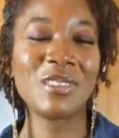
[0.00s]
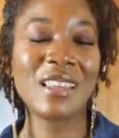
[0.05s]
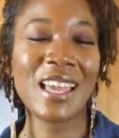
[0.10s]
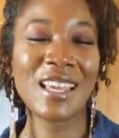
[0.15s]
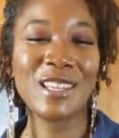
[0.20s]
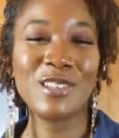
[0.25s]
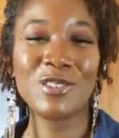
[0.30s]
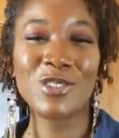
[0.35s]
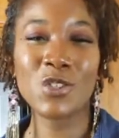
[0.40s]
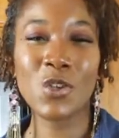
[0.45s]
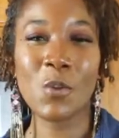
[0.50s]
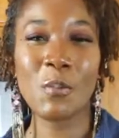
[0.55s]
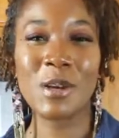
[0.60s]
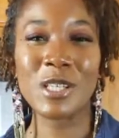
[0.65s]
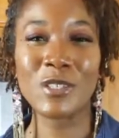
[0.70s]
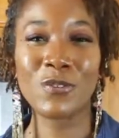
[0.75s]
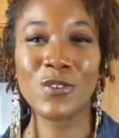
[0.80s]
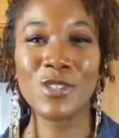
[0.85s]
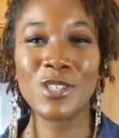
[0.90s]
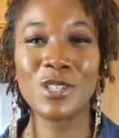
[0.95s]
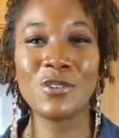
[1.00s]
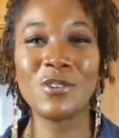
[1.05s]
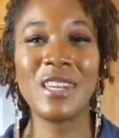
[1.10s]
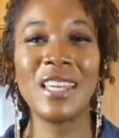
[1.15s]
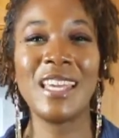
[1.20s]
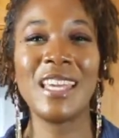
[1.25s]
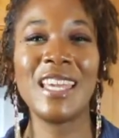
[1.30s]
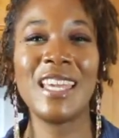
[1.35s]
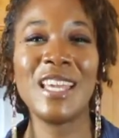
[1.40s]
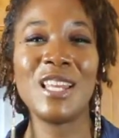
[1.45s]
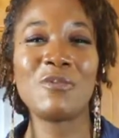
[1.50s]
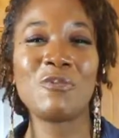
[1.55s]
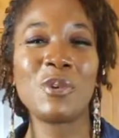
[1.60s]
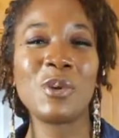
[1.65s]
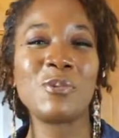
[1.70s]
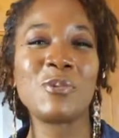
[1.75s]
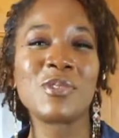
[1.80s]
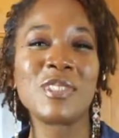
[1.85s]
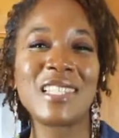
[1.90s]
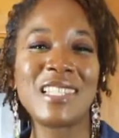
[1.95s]
Thank you so much for tuning in. We
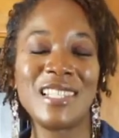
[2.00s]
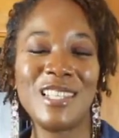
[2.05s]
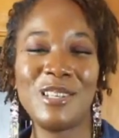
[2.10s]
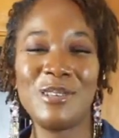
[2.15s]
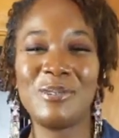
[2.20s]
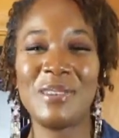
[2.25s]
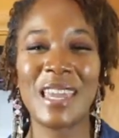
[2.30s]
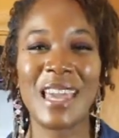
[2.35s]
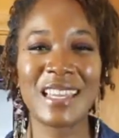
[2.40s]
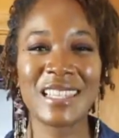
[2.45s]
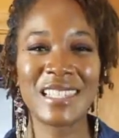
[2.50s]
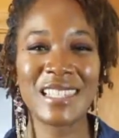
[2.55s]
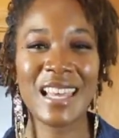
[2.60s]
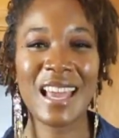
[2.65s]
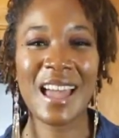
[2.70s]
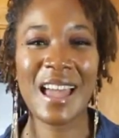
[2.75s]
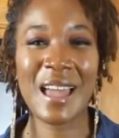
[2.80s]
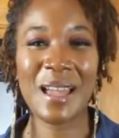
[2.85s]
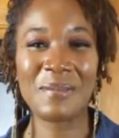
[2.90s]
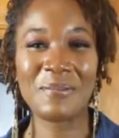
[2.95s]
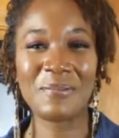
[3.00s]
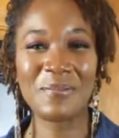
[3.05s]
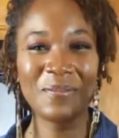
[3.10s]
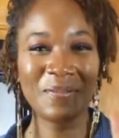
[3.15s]
will see you next time.